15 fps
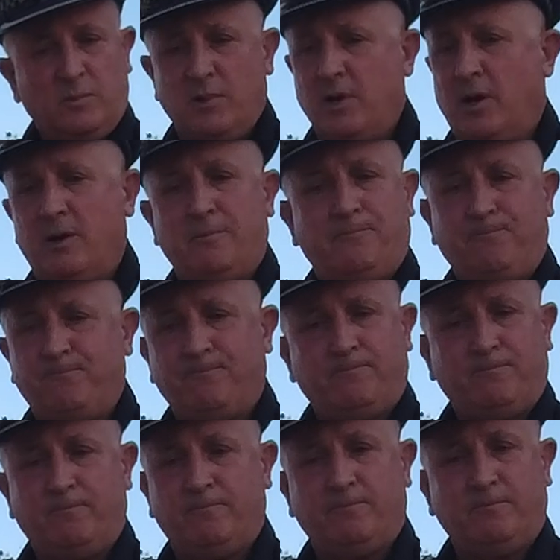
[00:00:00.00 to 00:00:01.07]
No.
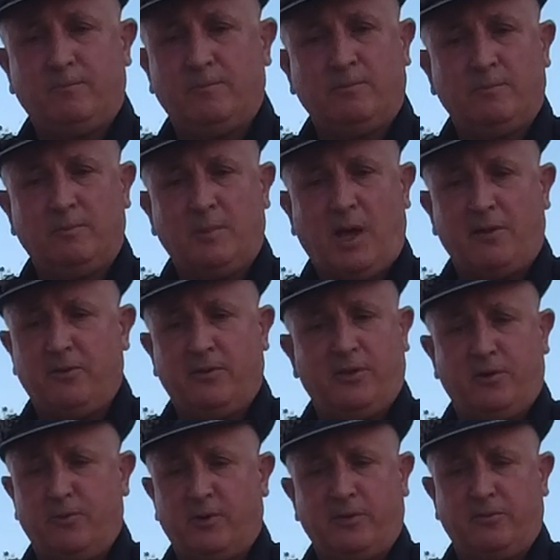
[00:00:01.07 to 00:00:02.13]
Other
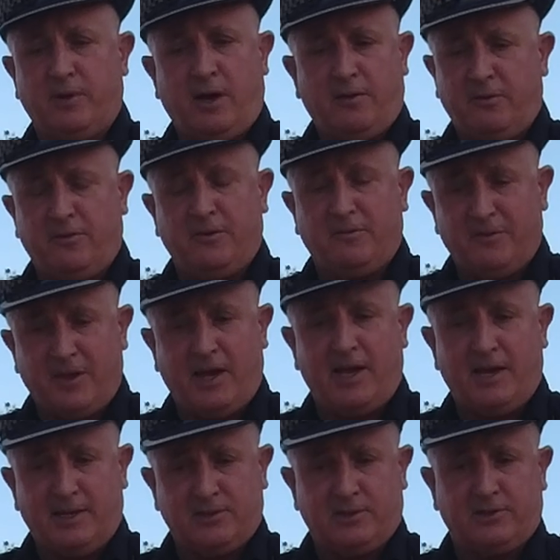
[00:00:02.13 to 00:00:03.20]
than
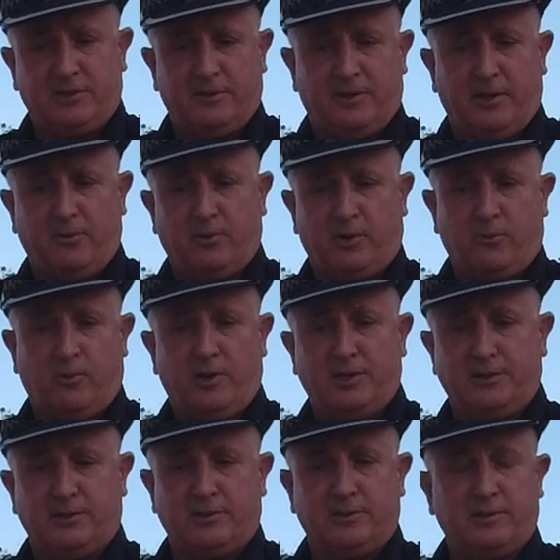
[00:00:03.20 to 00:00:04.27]
they, as I said, they were
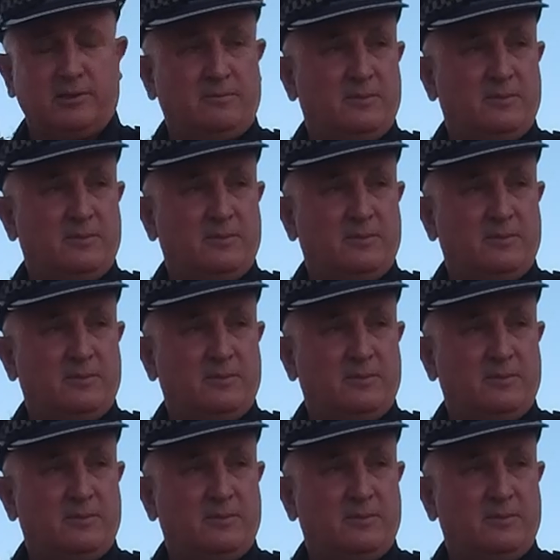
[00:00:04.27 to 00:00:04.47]
acquaintances.